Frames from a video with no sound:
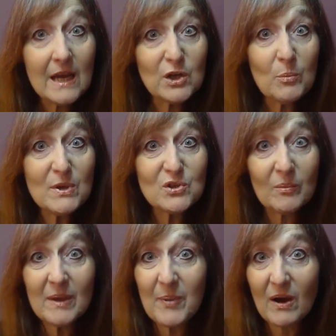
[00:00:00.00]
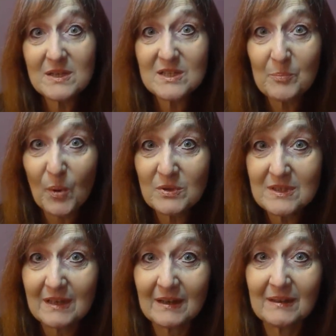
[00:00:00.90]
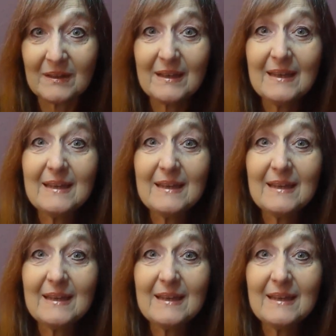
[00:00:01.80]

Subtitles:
It almost got me a part as a Bond girl.